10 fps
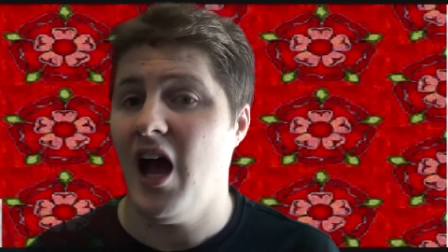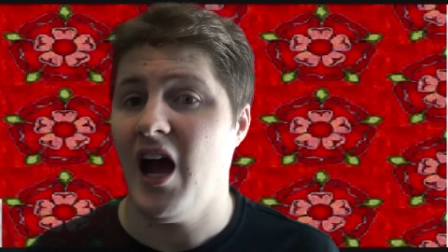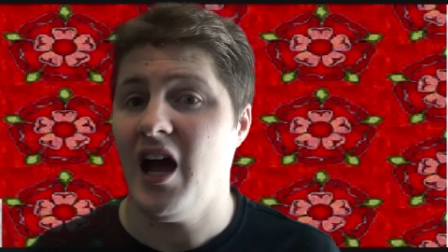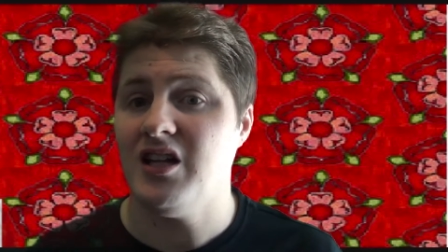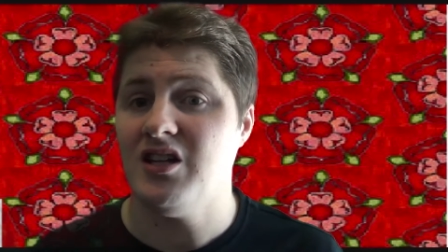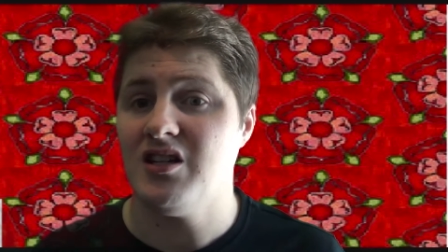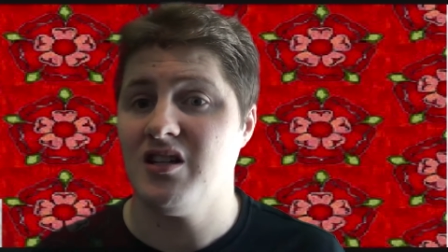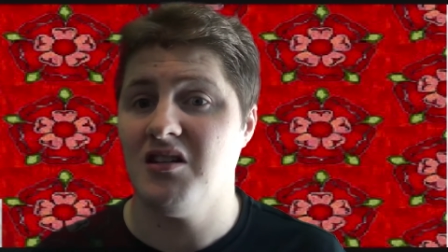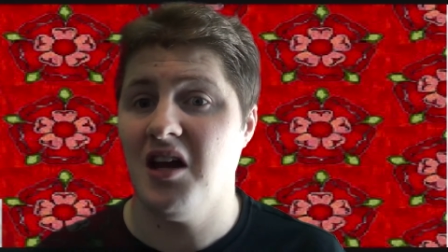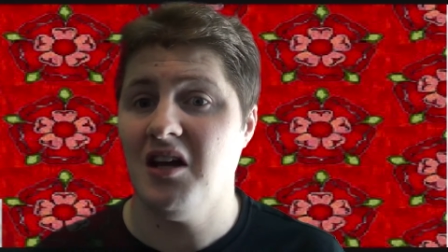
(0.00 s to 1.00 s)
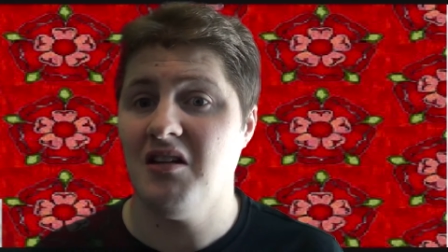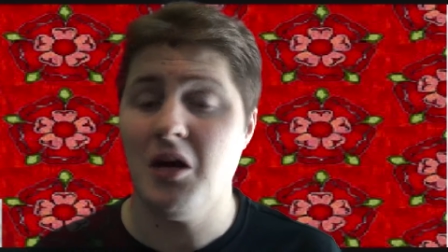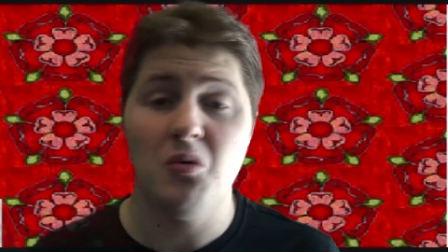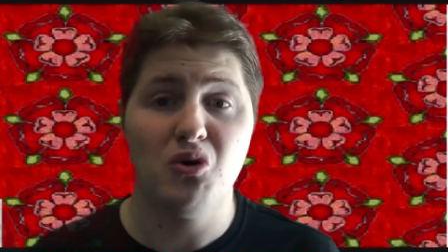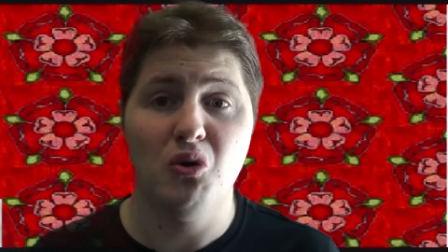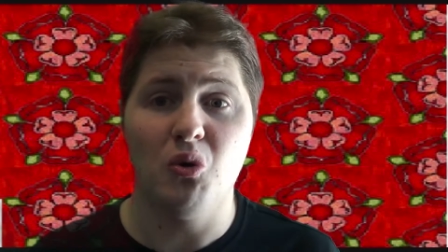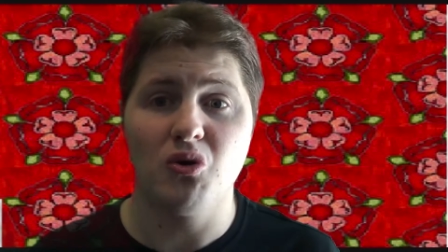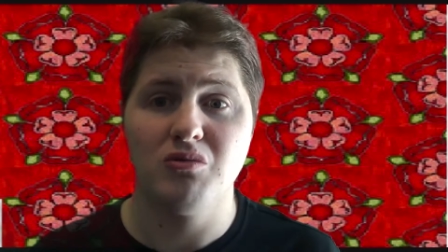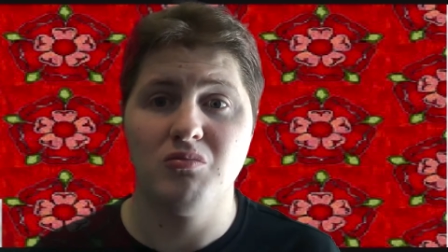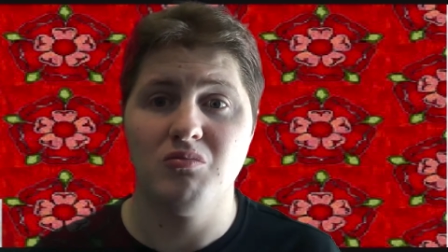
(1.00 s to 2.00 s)
And then they were
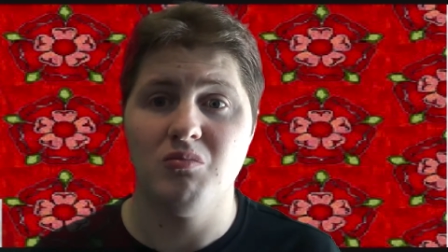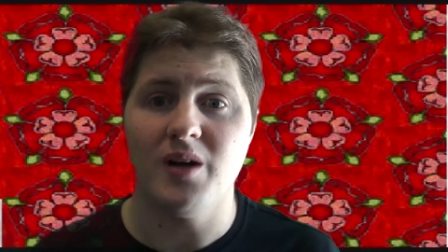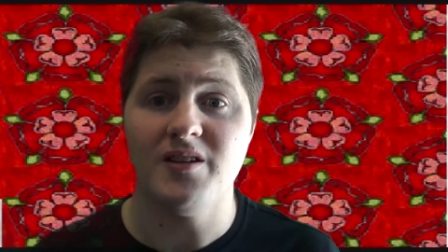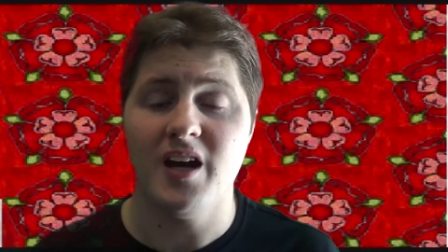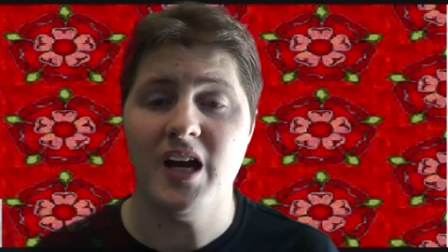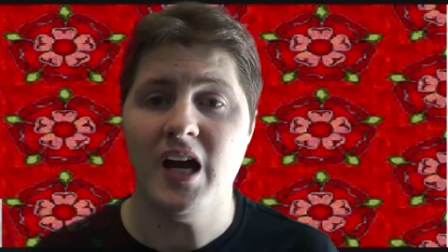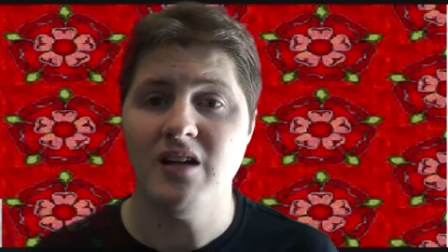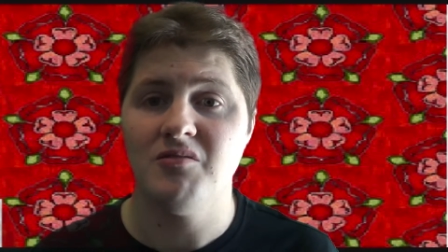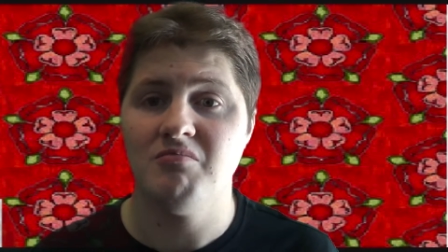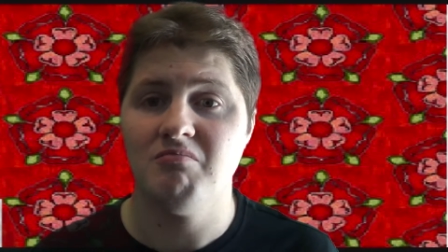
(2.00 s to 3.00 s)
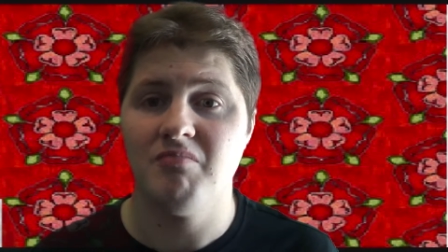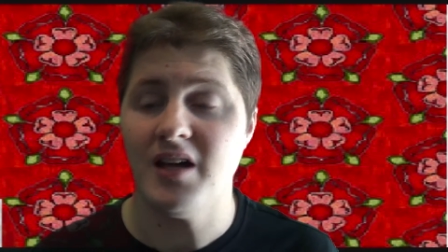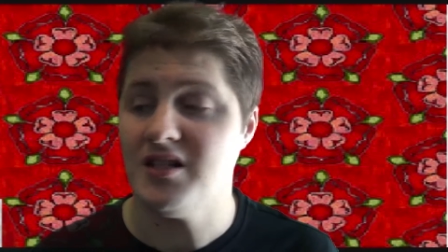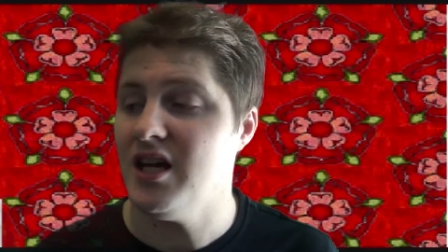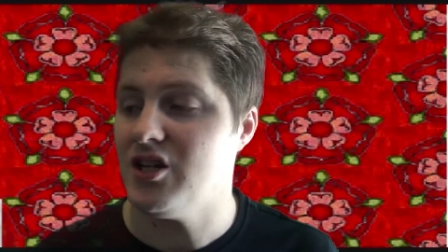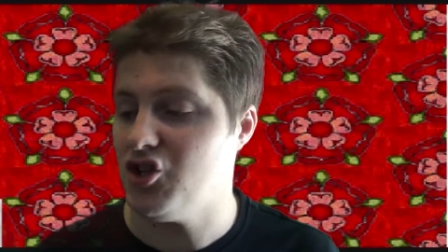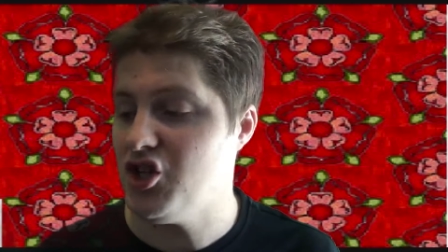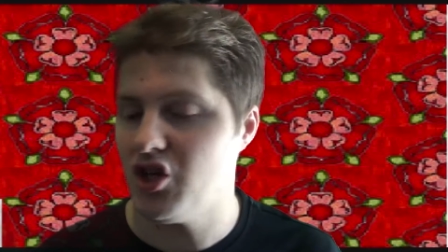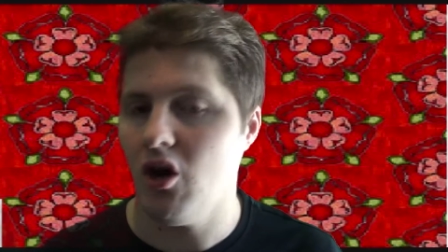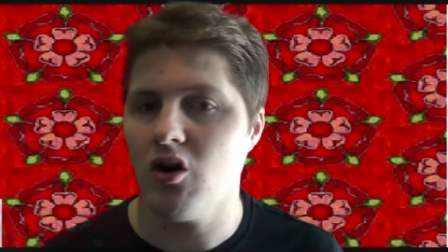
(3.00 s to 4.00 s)
caught one day, and that's it,
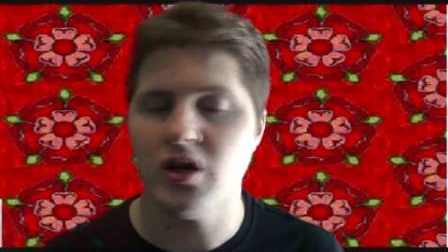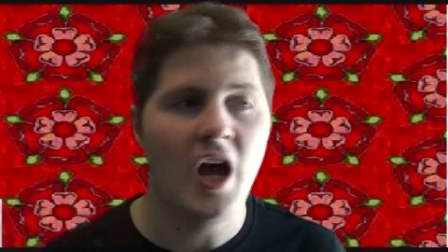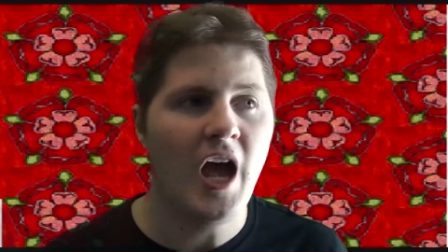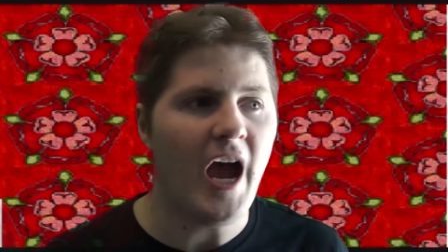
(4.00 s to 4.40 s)
she's gone.